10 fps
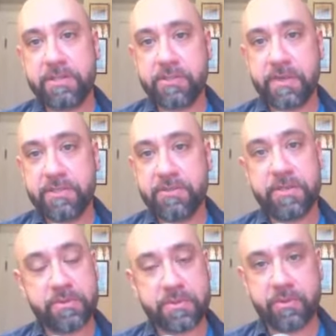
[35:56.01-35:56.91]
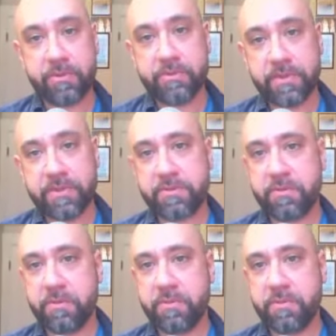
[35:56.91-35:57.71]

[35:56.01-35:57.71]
and 22 years old when the story